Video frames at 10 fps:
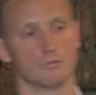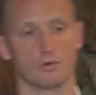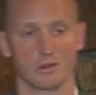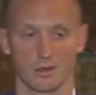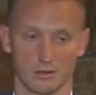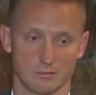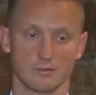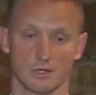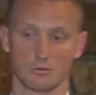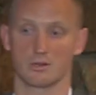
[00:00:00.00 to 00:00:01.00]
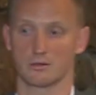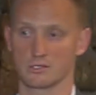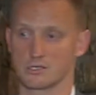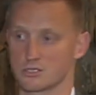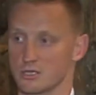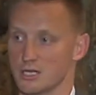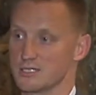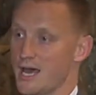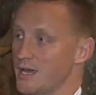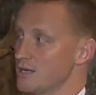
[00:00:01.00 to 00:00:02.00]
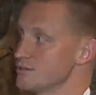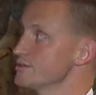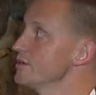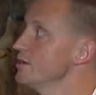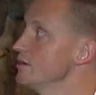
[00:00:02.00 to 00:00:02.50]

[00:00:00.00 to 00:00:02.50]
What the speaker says: with essentially an antagonist